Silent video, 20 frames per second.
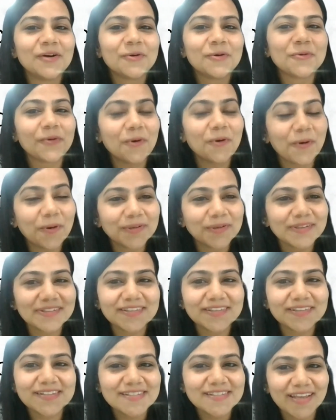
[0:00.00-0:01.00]
who honored
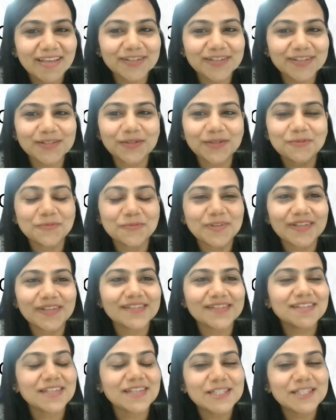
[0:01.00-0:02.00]
this session with
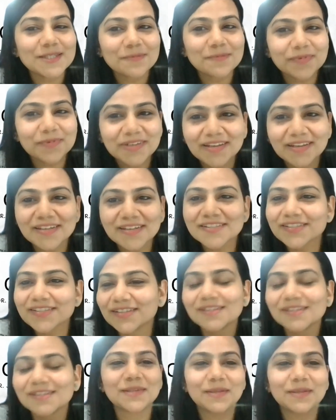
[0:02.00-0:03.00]
his
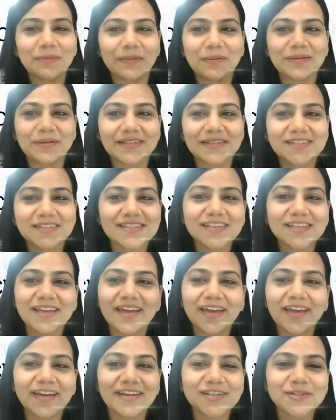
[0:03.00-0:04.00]
inspirational thoughts,
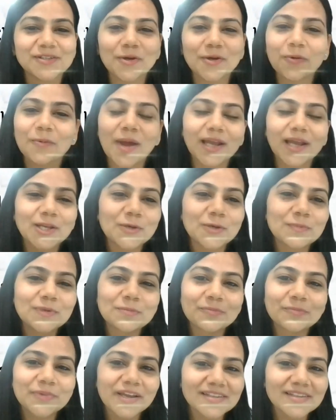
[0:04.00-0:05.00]
and your valuable
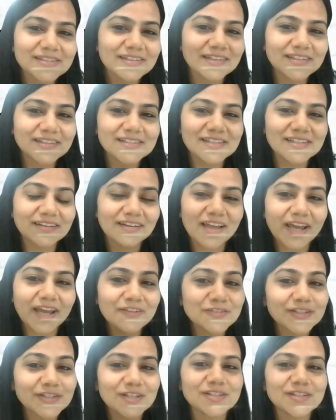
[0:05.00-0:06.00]
presence and
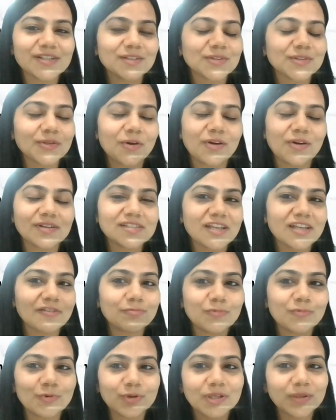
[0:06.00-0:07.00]
life-changing thoughts have
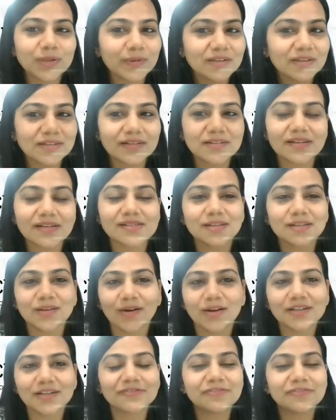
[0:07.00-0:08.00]
motivated us a
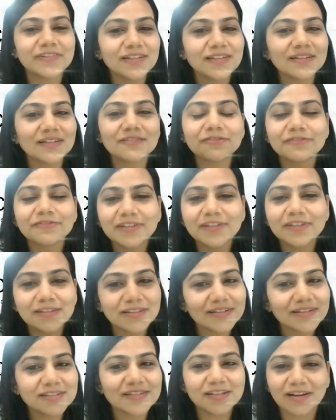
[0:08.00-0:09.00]
lot.
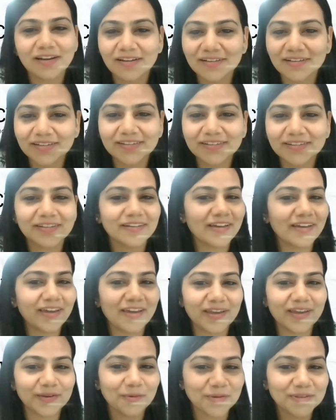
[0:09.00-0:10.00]
Vielen Dank,
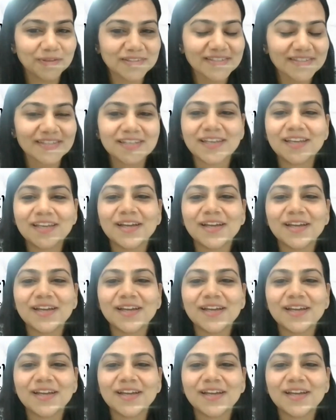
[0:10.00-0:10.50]
Herr Jotz.